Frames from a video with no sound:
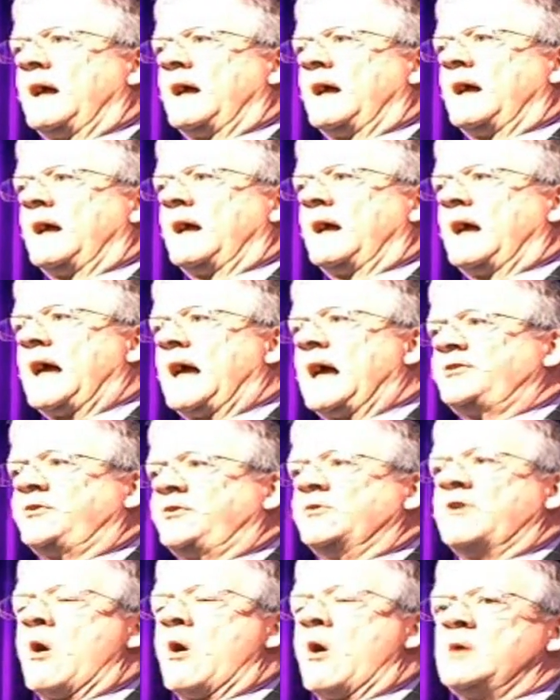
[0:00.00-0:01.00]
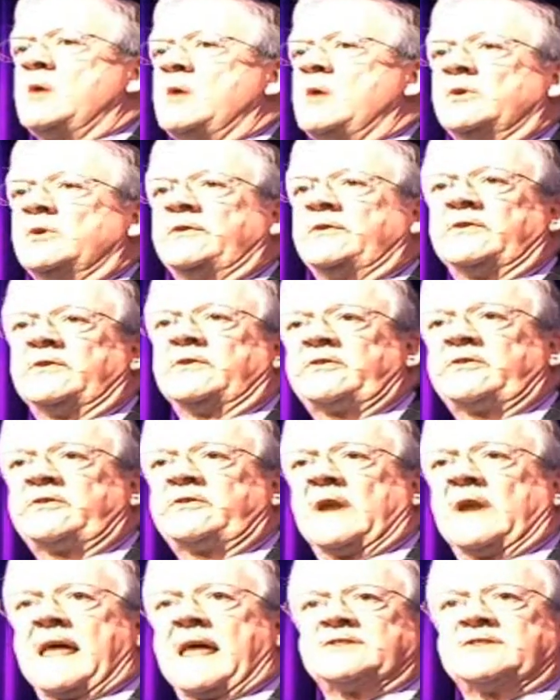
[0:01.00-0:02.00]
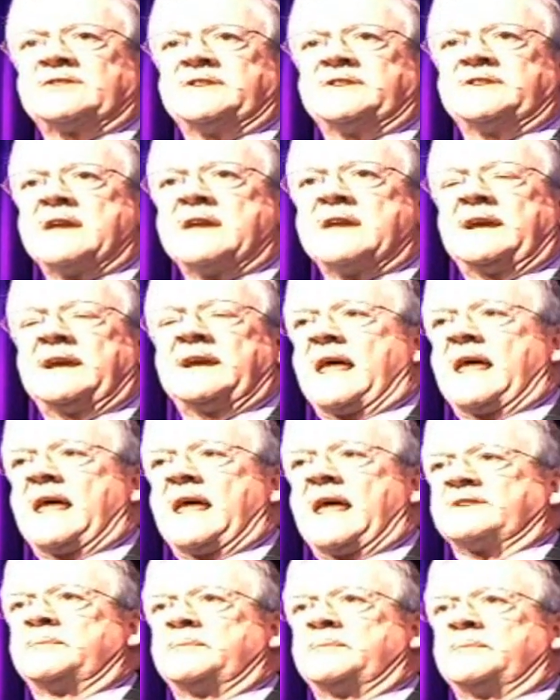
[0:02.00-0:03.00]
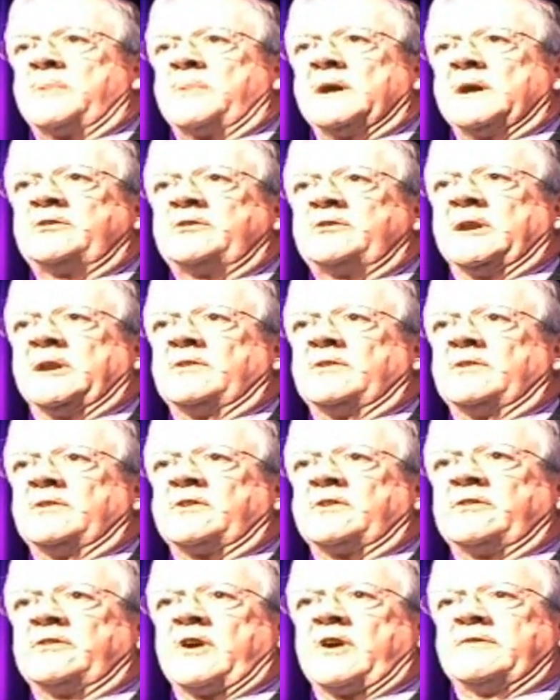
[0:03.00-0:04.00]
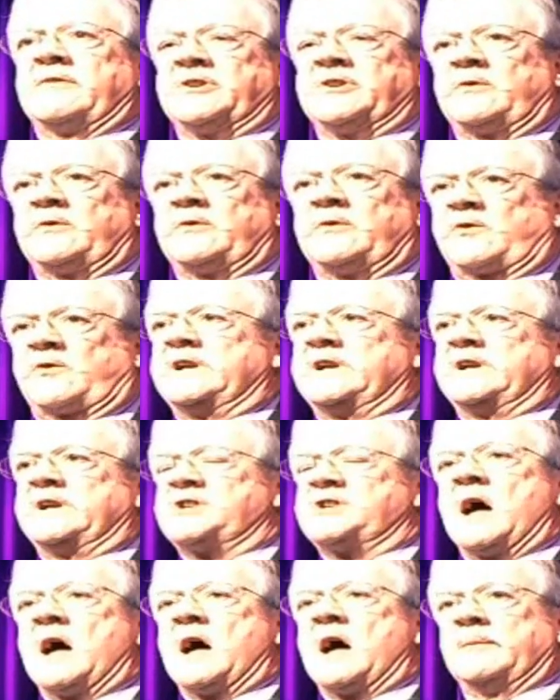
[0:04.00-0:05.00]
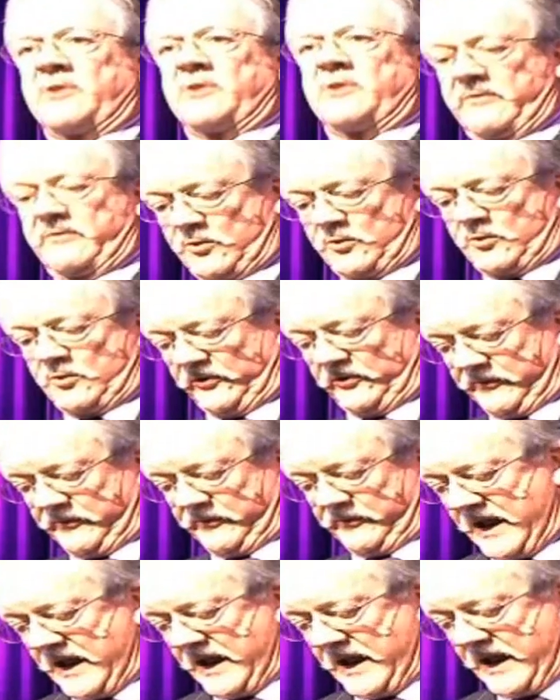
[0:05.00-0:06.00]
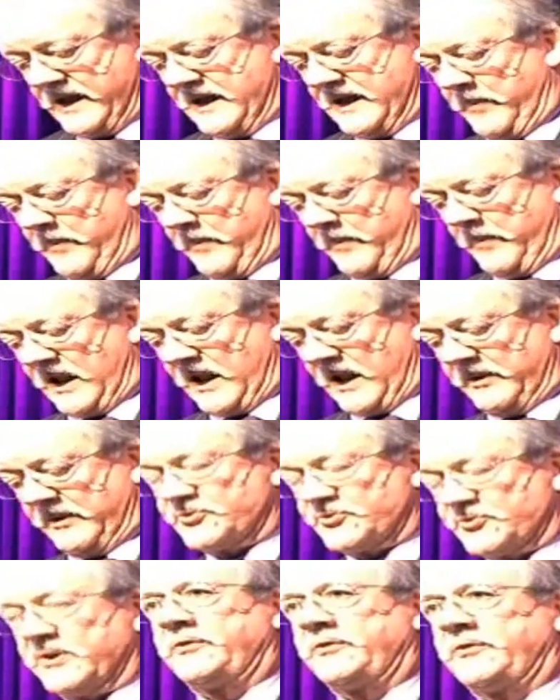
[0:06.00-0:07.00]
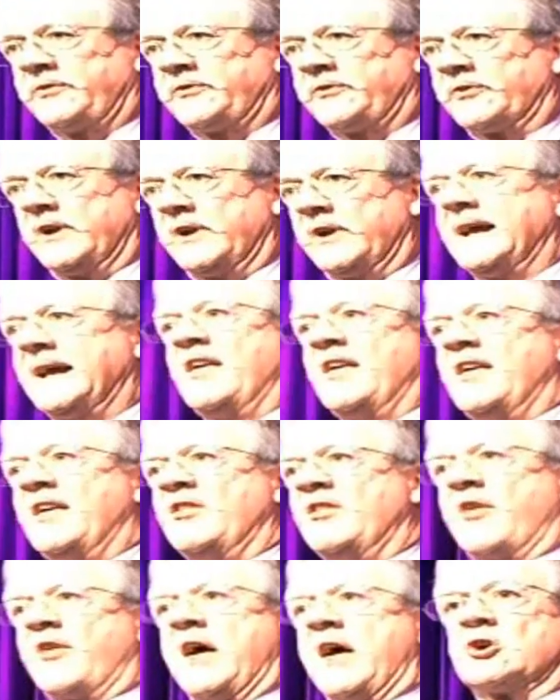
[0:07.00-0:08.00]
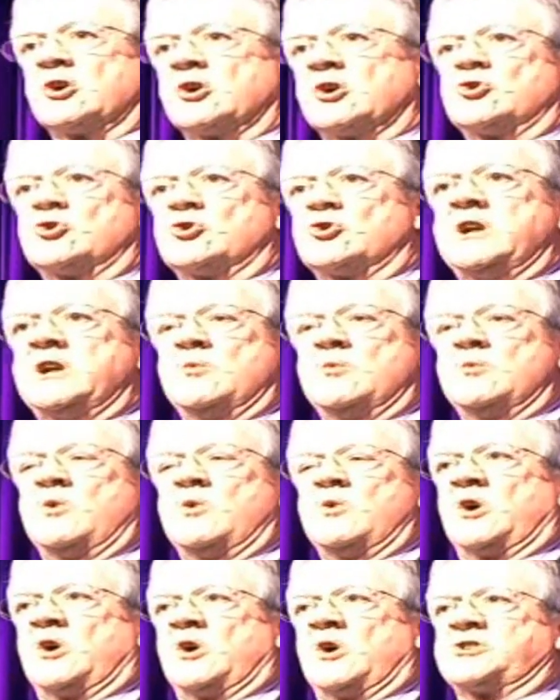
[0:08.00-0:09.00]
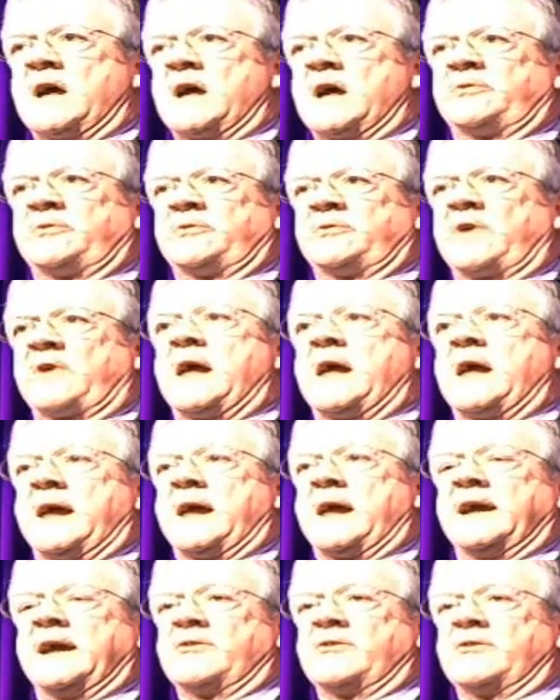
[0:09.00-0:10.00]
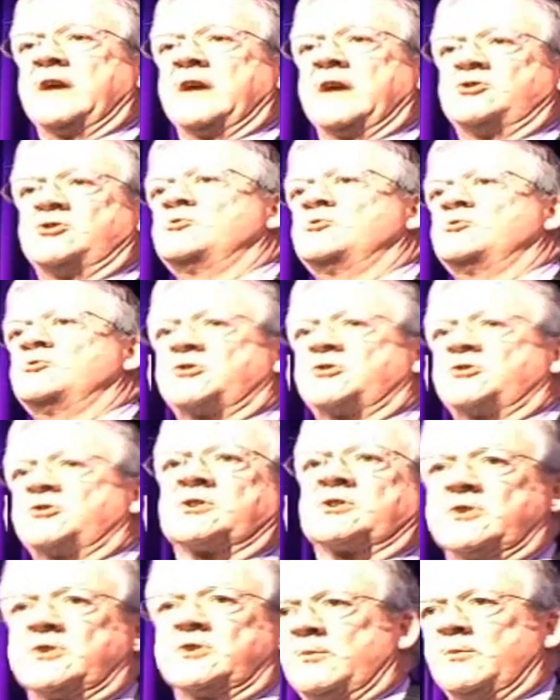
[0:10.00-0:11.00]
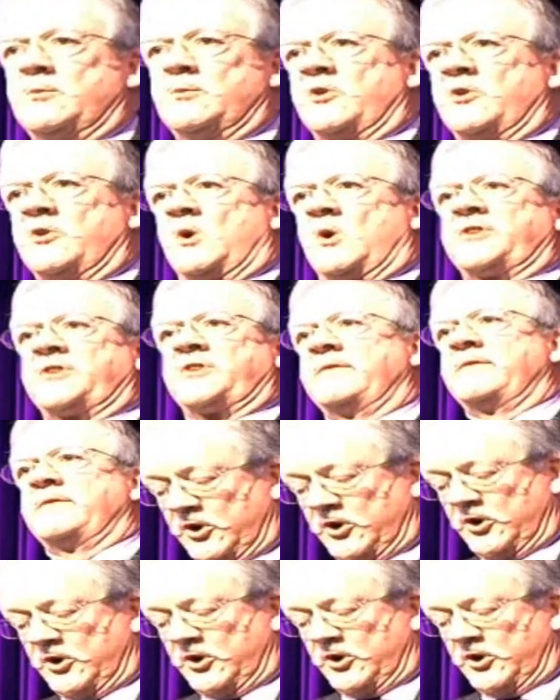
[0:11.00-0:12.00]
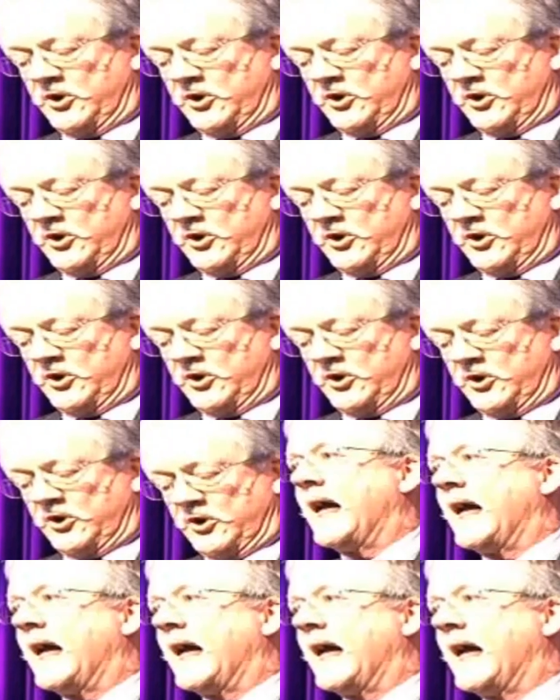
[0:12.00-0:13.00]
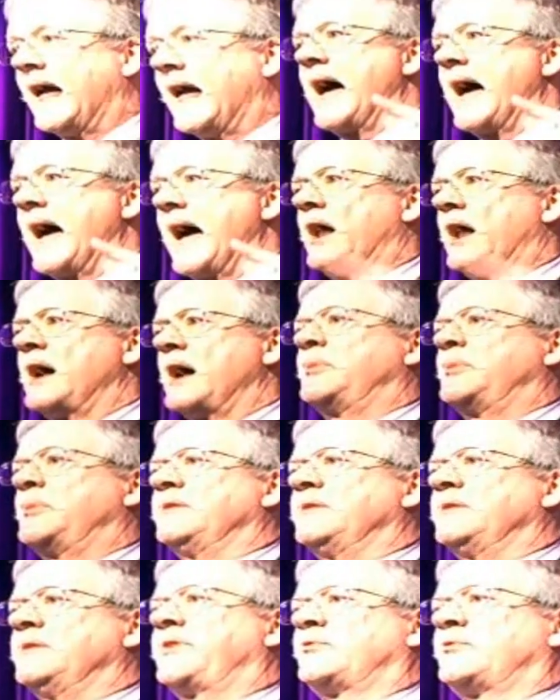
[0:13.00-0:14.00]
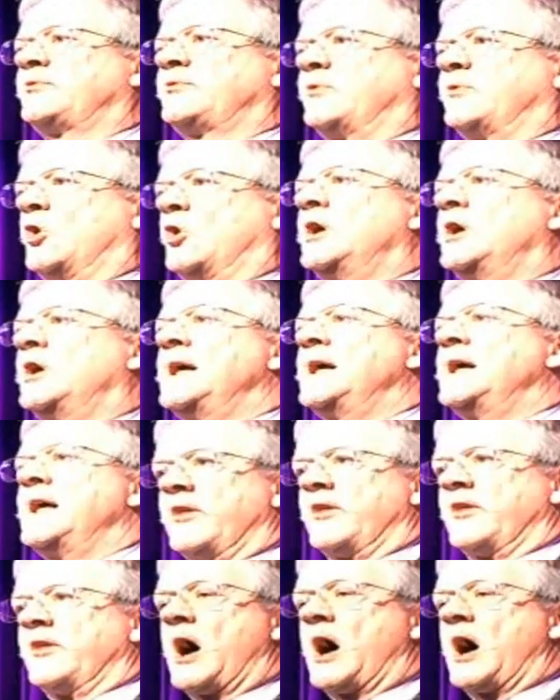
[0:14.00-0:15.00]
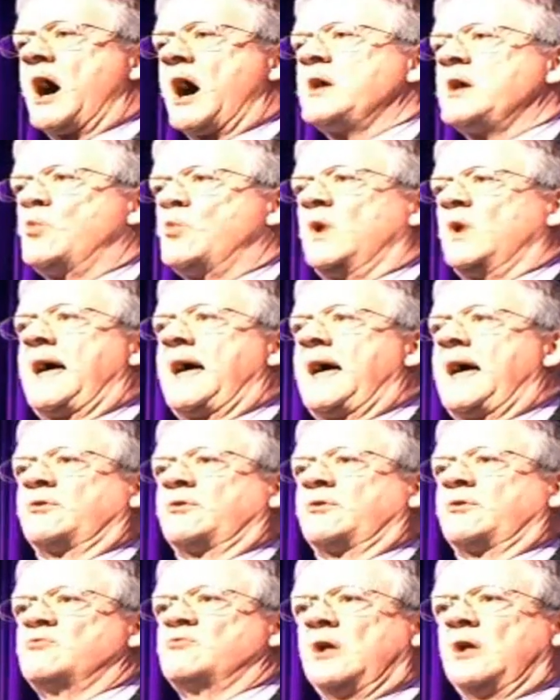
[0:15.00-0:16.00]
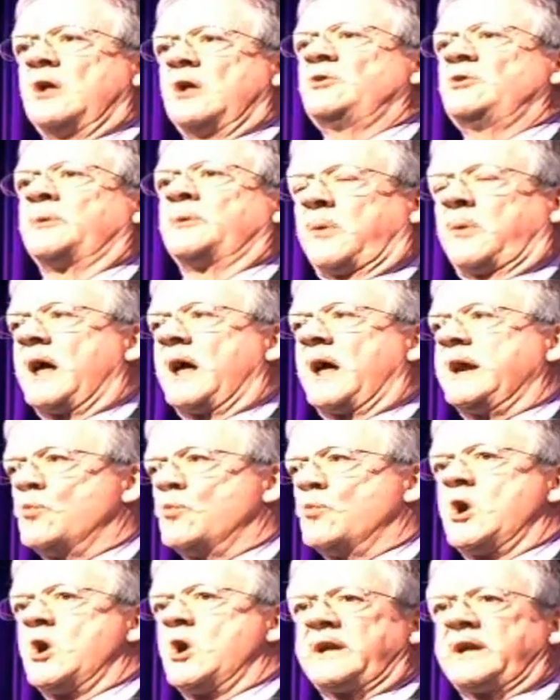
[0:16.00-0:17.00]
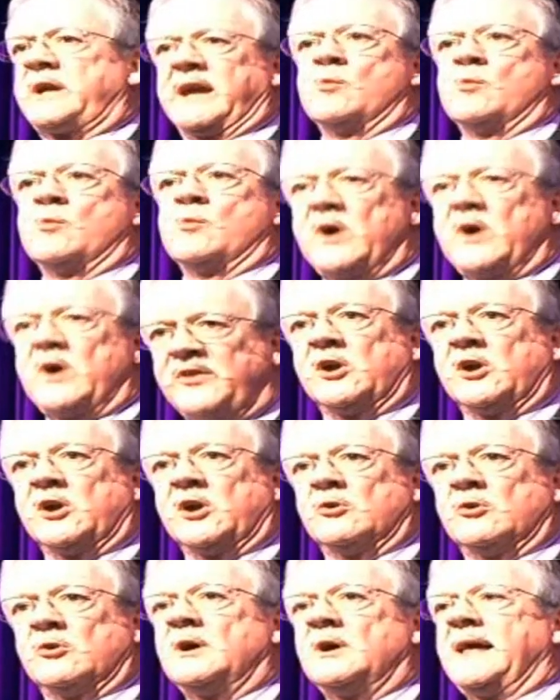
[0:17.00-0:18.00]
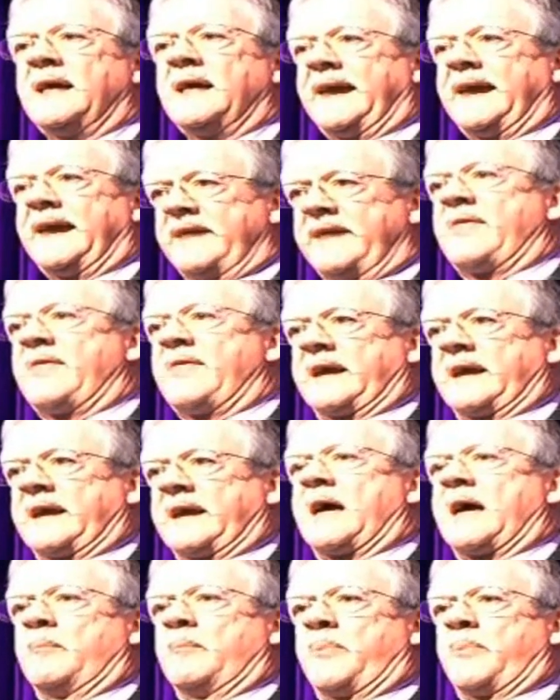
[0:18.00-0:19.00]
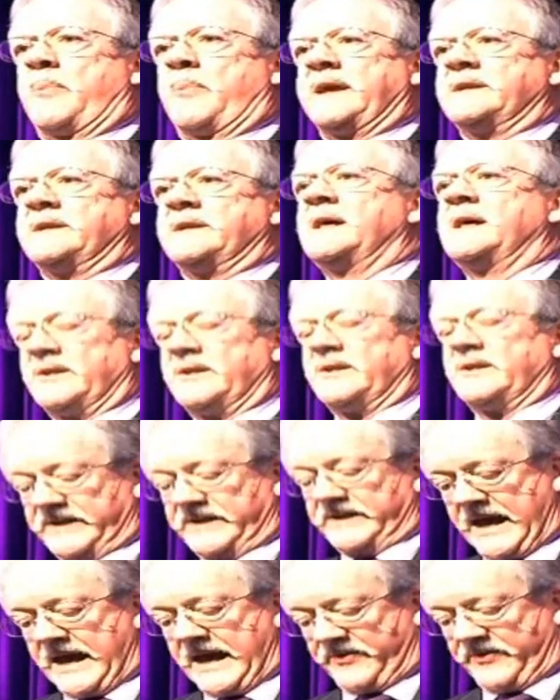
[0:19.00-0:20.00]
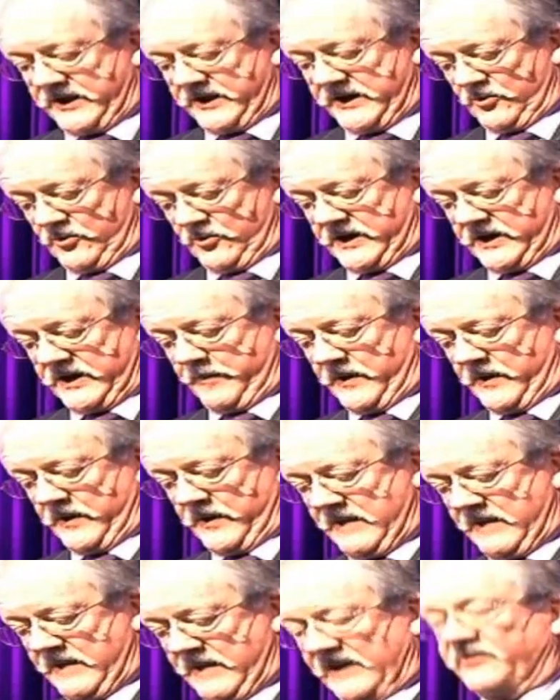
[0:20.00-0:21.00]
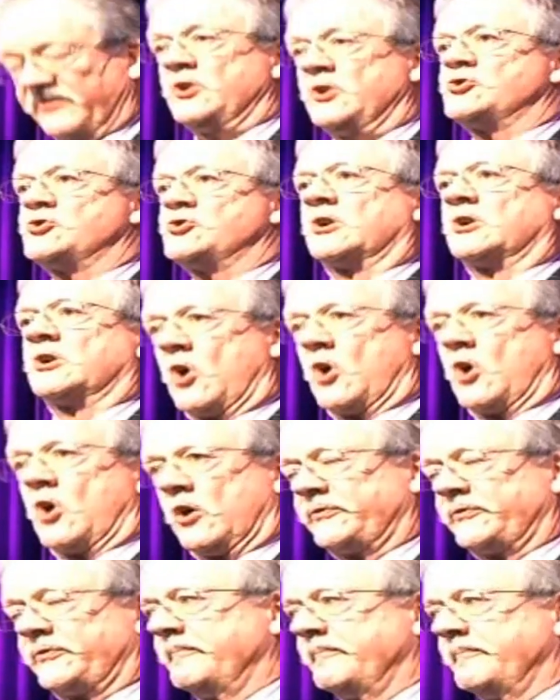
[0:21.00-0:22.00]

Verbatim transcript: As you know, I was selected and elected by East Midlands Conservatives three times over the course of my parliamentary history. They agree with what I am saying. They do not agree with what David Cameron is doing. And I believe, therefore, that I will have a role to play working with you in that campaign to get the UKIP message across.